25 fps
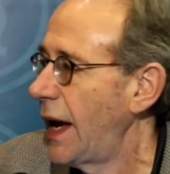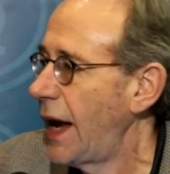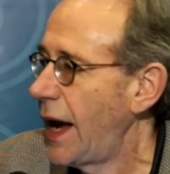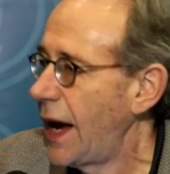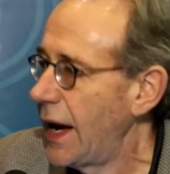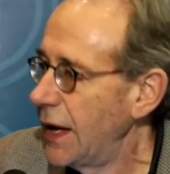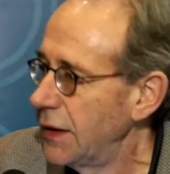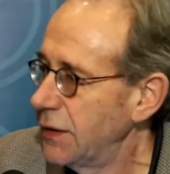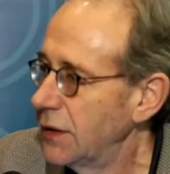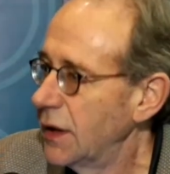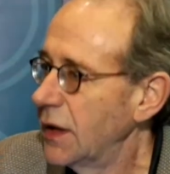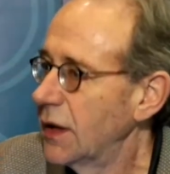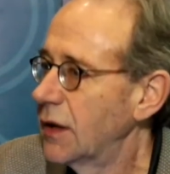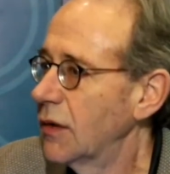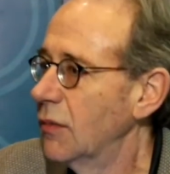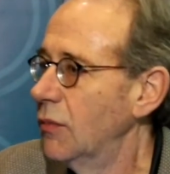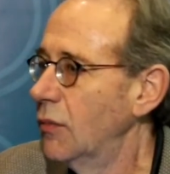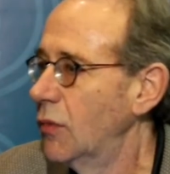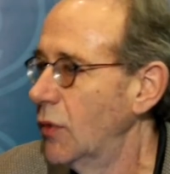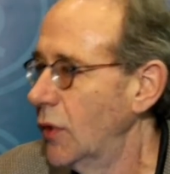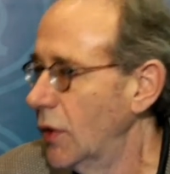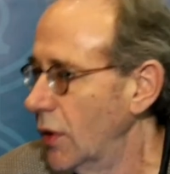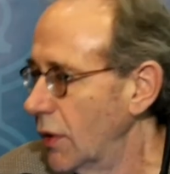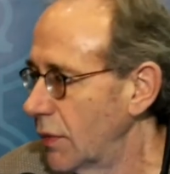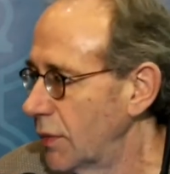And they can
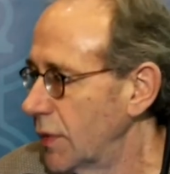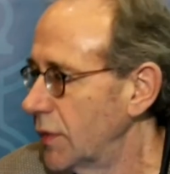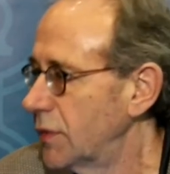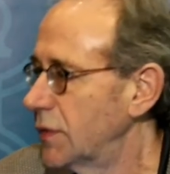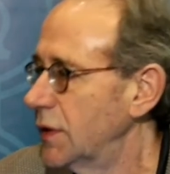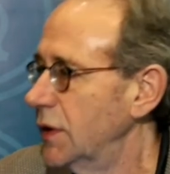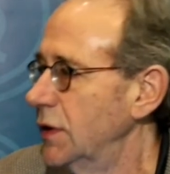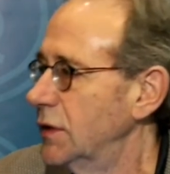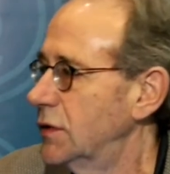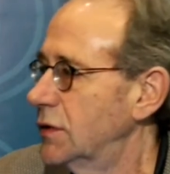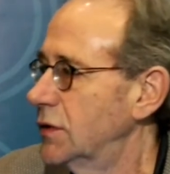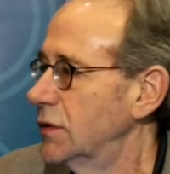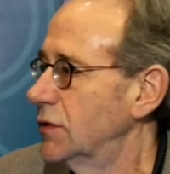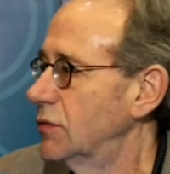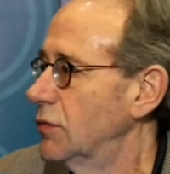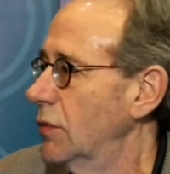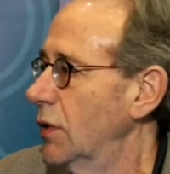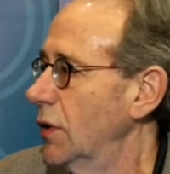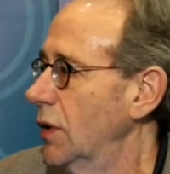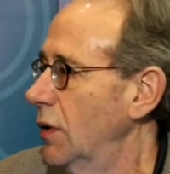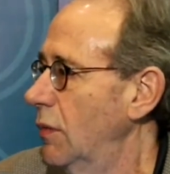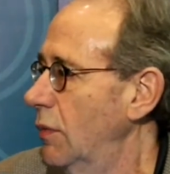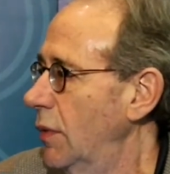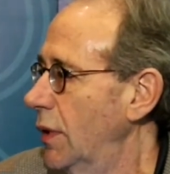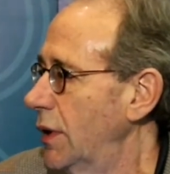work with teachers
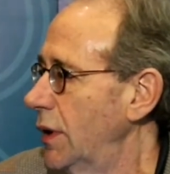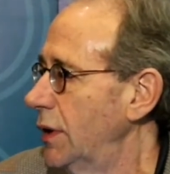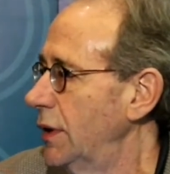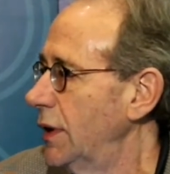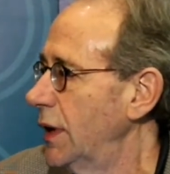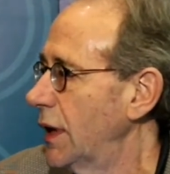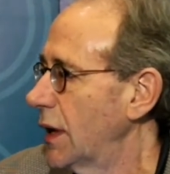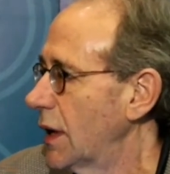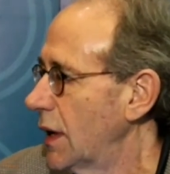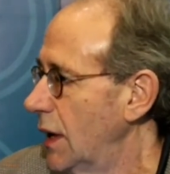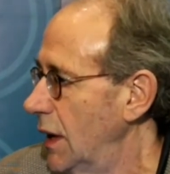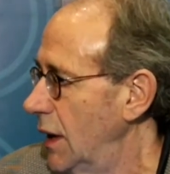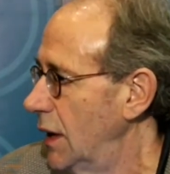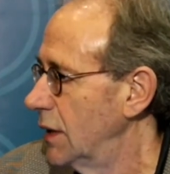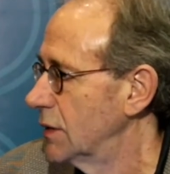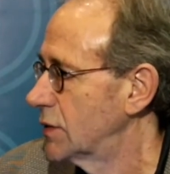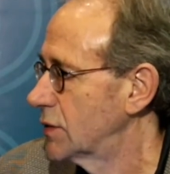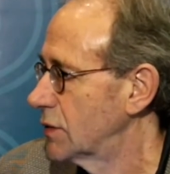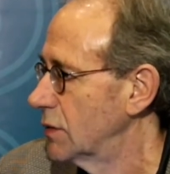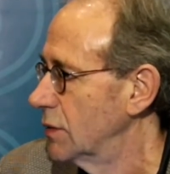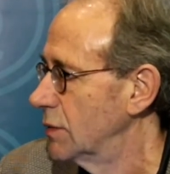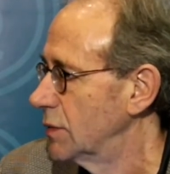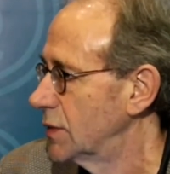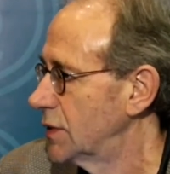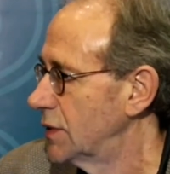one-on-one in their
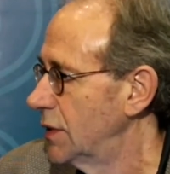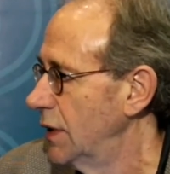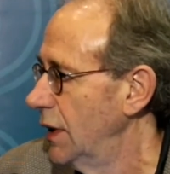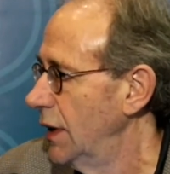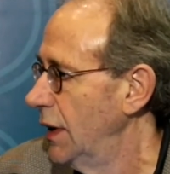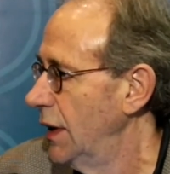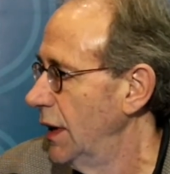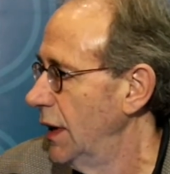classrooms.